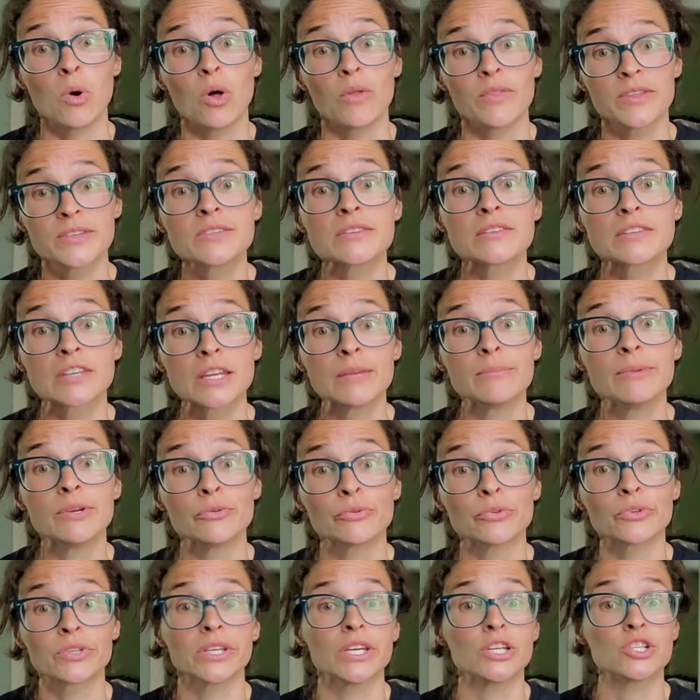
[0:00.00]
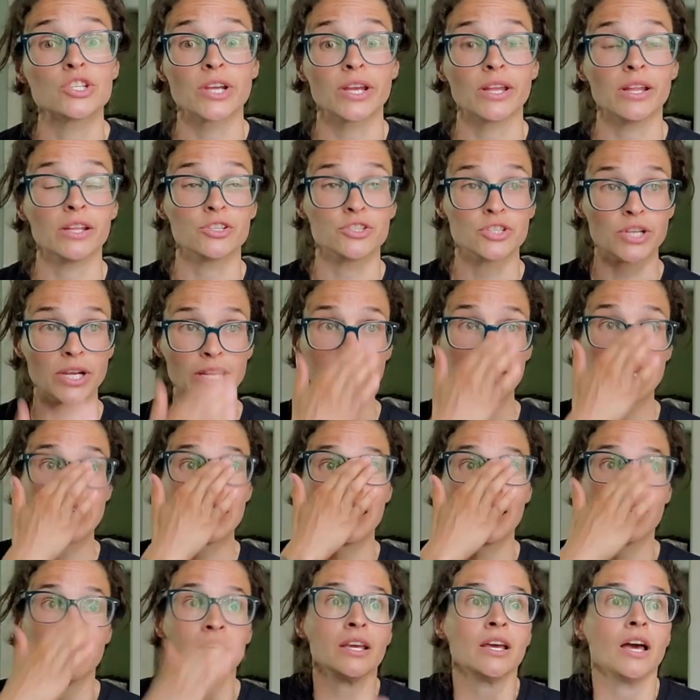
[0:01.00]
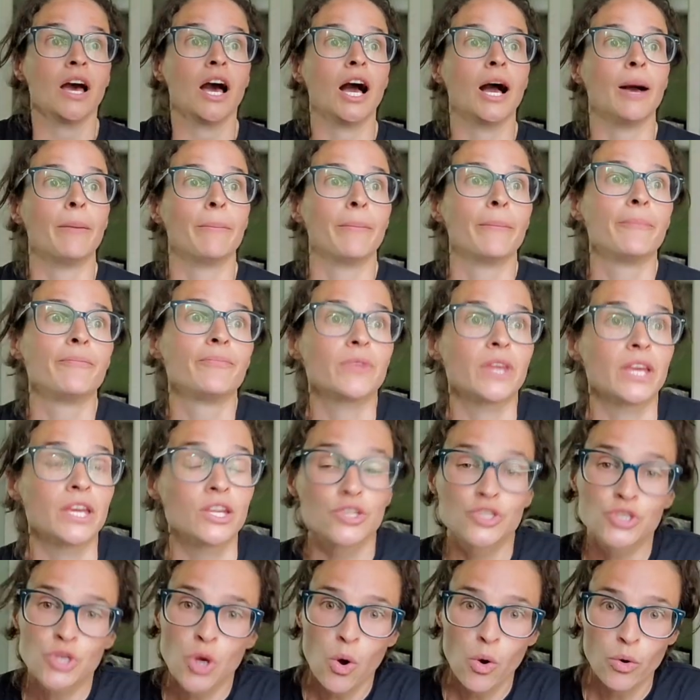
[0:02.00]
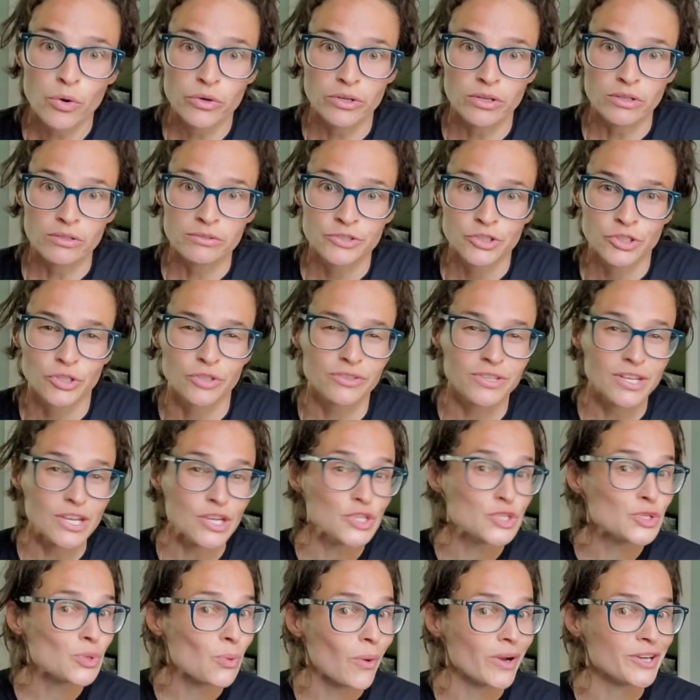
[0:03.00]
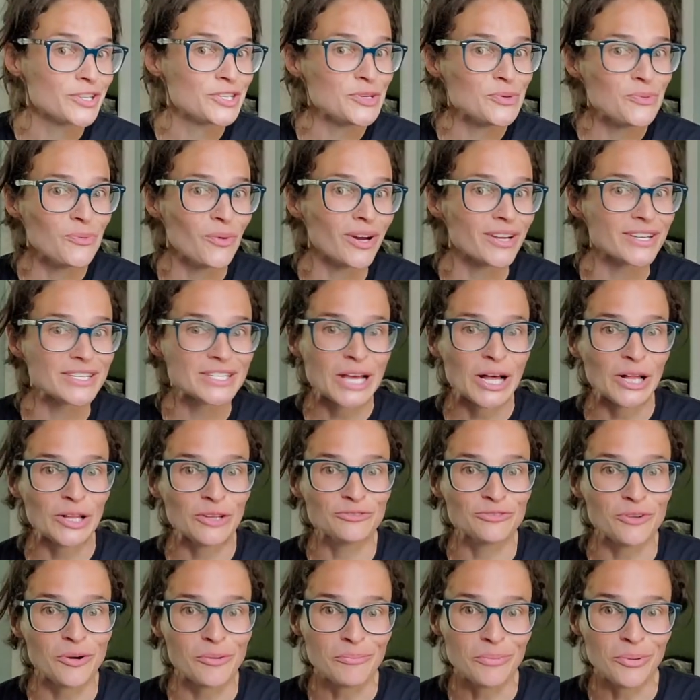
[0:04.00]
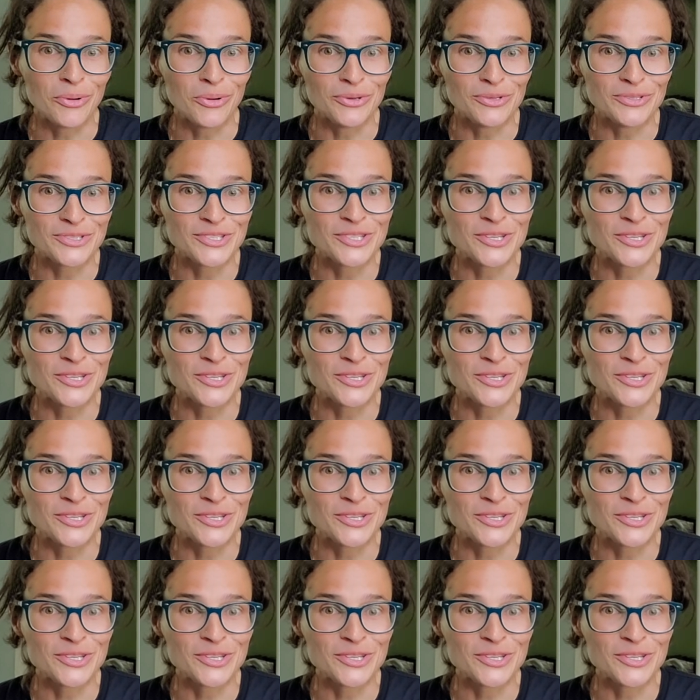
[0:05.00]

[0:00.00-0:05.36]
This is going to be really challenging. In total, you'll need 21 telephone poles.